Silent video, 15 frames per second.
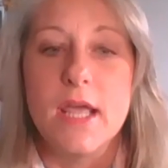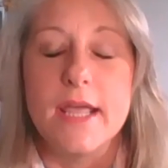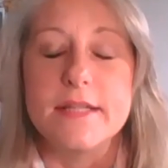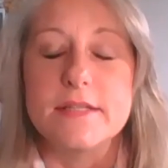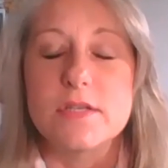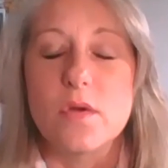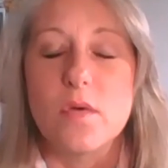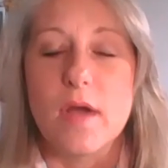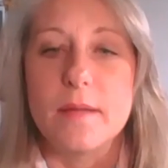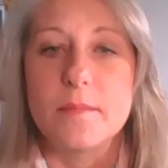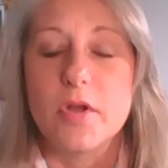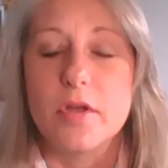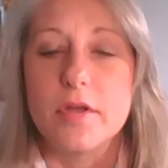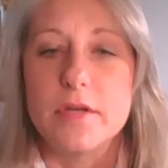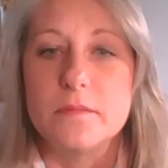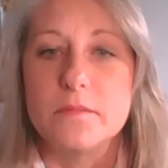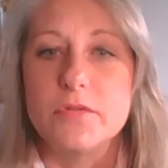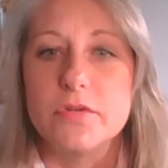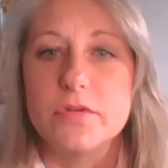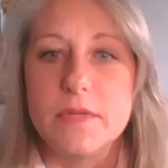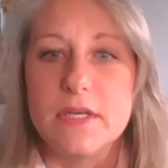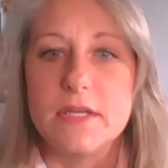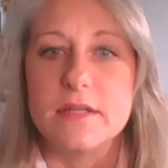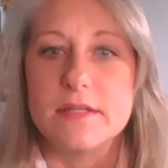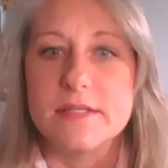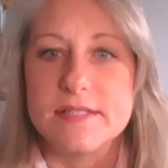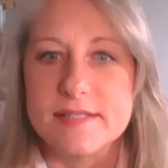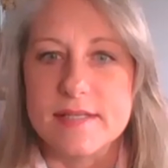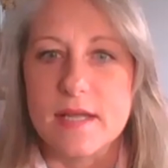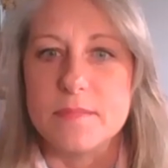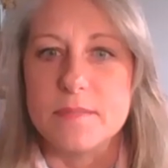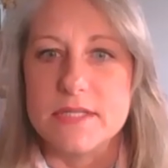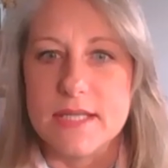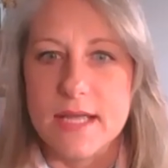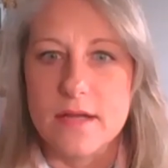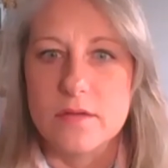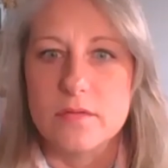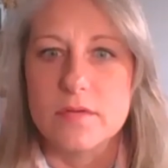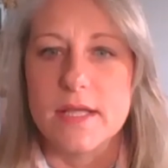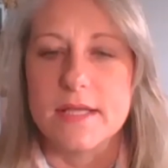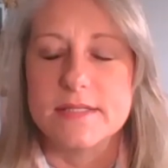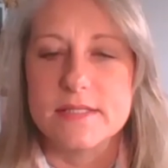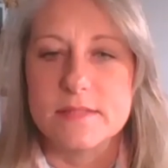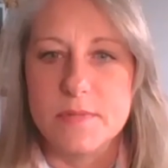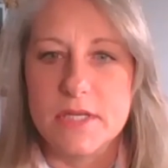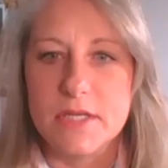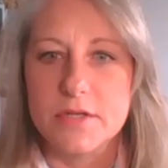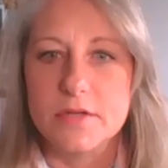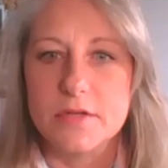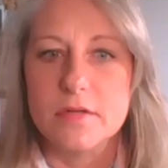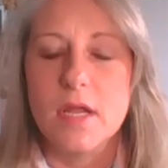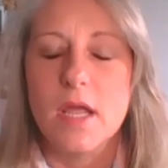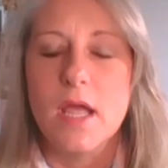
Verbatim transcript: And so I'm calling him to immediately step down as Speaker.